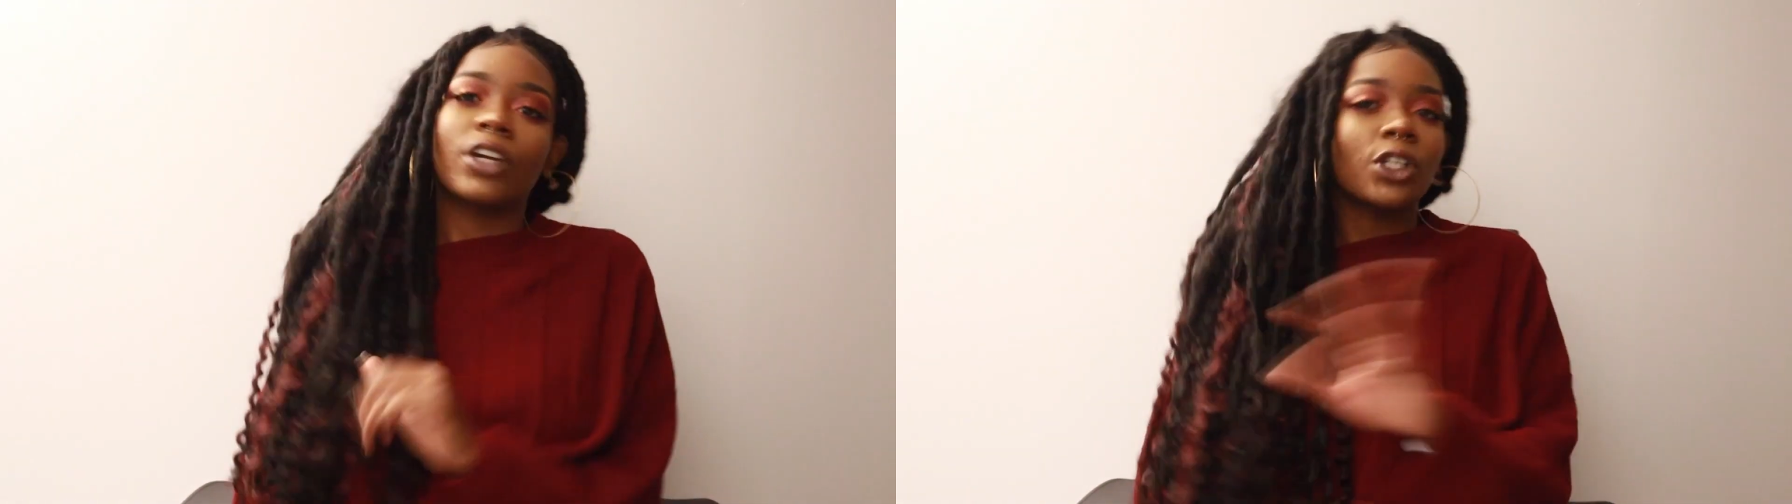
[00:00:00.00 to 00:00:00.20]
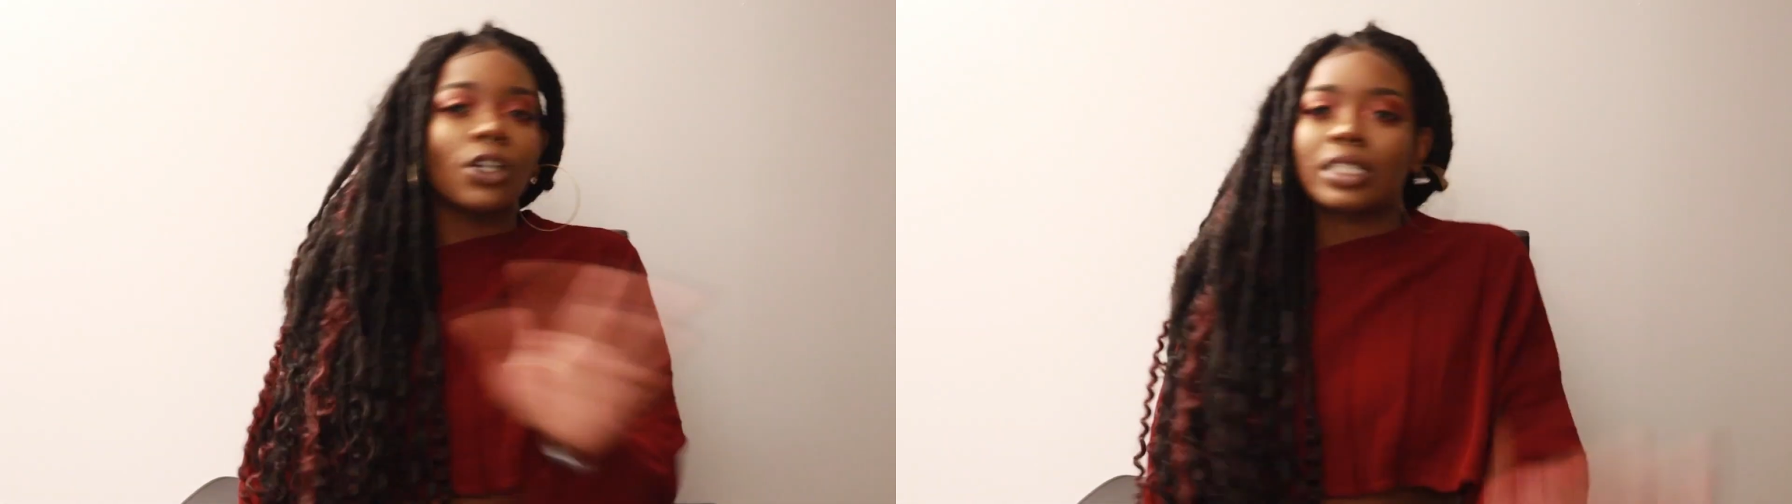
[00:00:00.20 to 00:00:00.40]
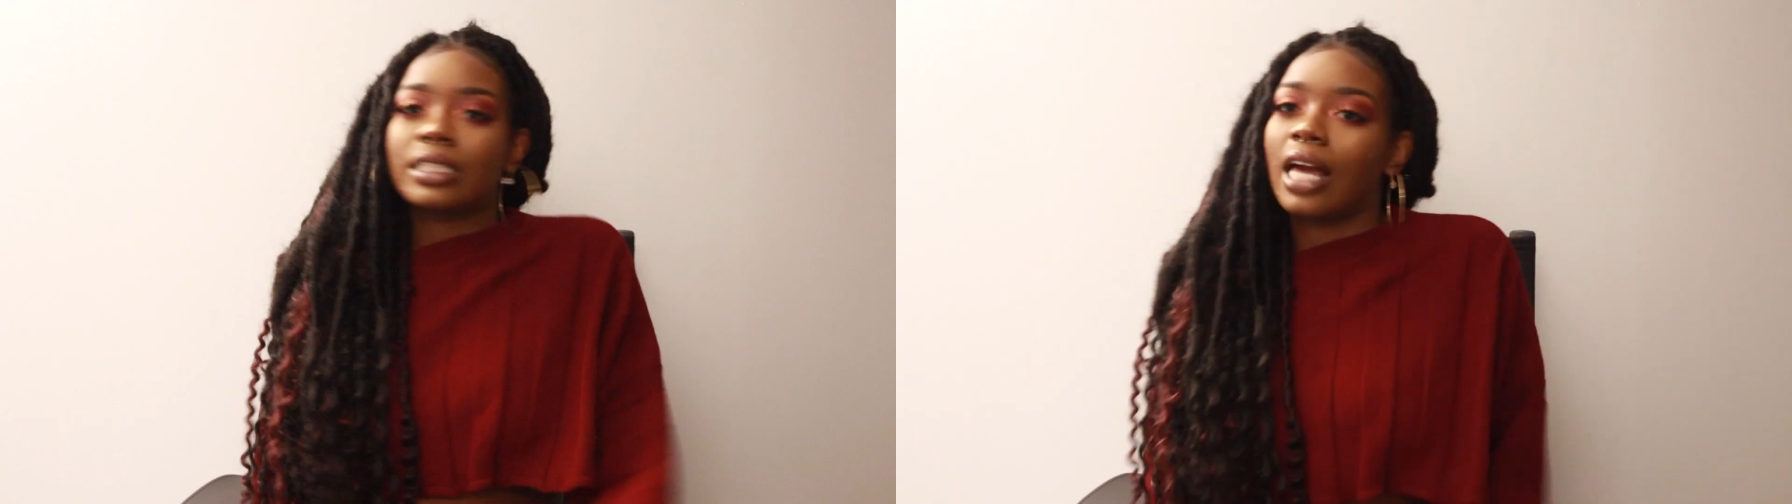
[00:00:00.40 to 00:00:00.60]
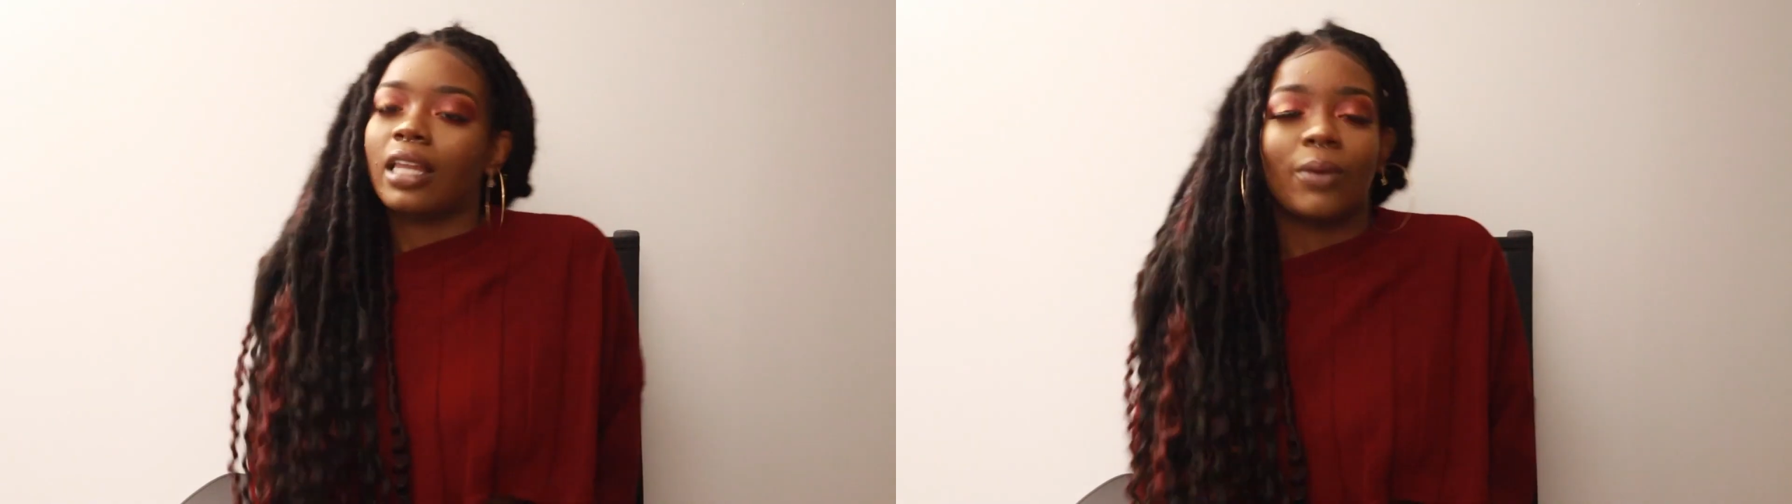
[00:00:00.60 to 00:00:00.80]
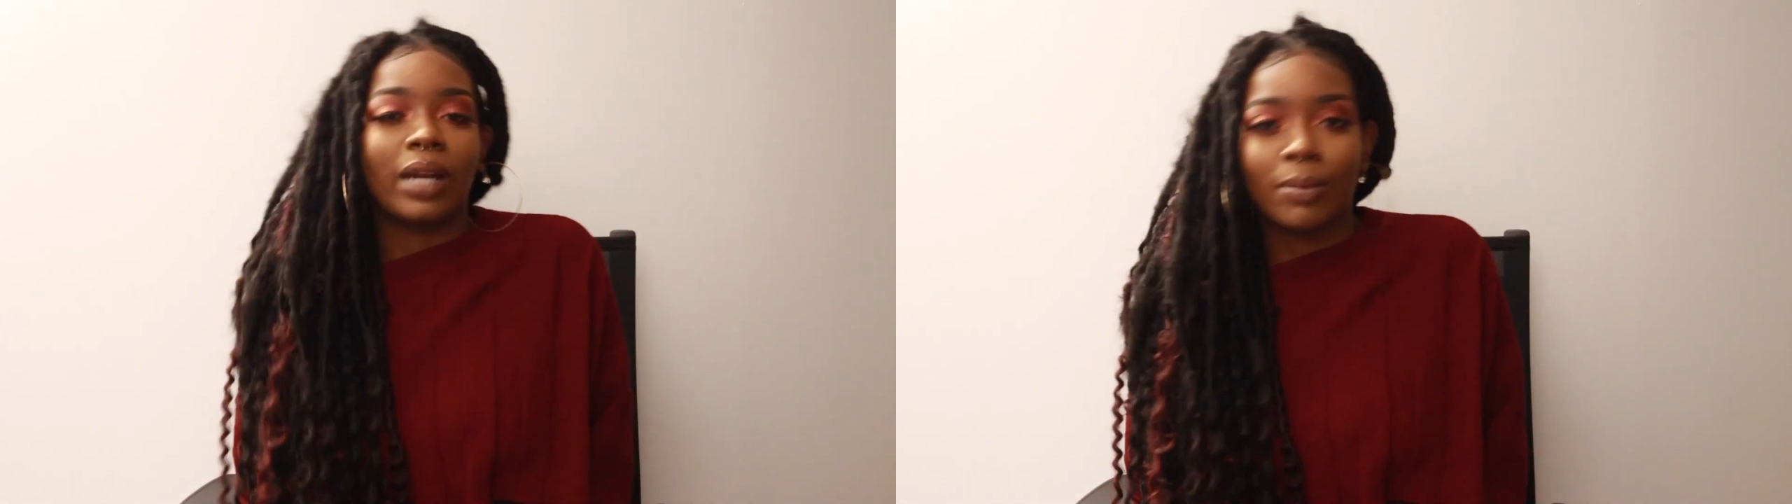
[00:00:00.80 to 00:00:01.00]
you know
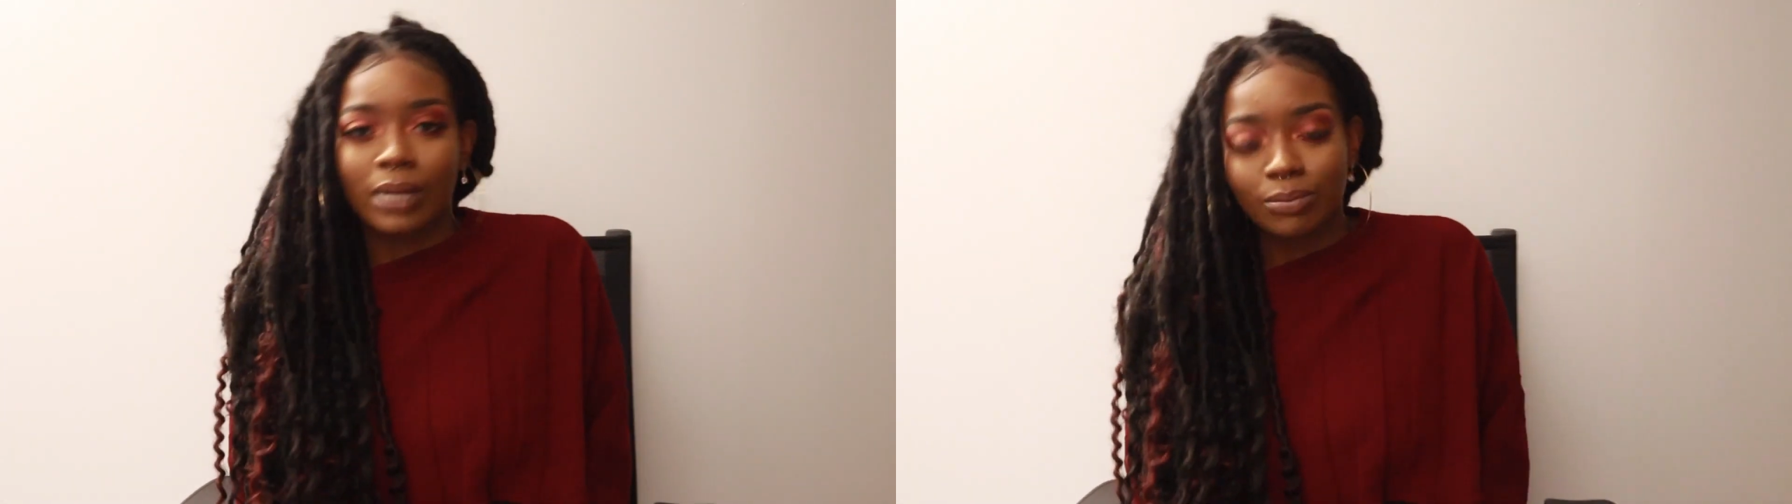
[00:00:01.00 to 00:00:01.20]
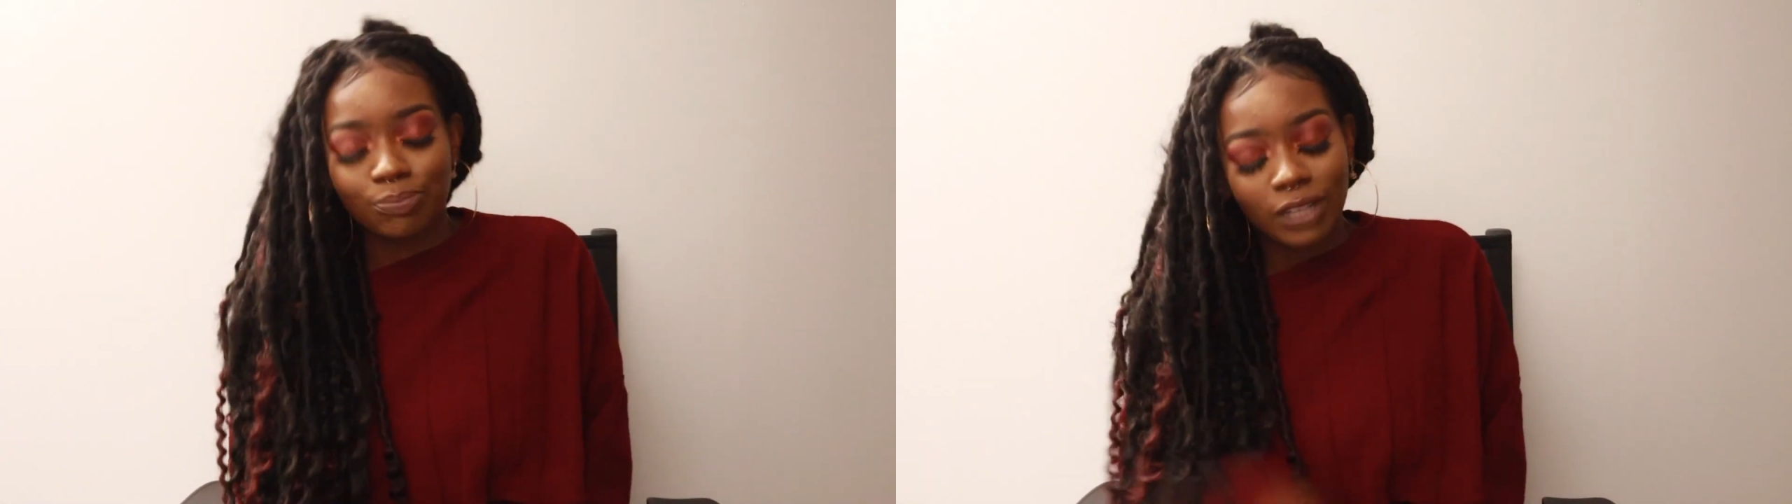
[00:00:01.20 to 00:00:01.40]
exactly what I mean.